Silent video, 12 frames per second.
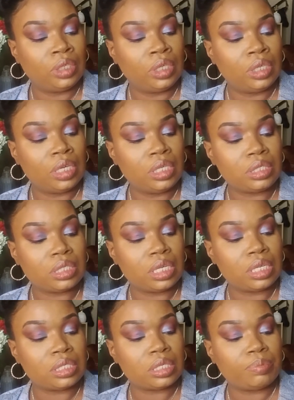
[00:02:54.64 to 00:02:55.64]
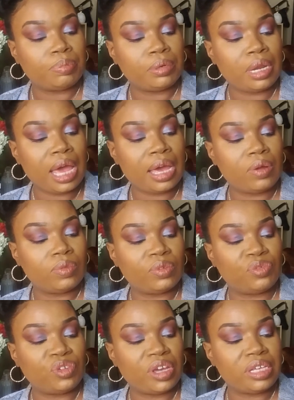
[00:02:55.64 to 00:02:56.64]
It says apply on the
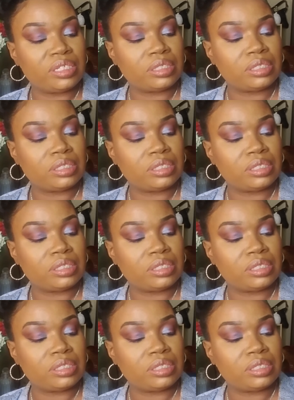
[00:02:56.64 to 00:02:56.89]
face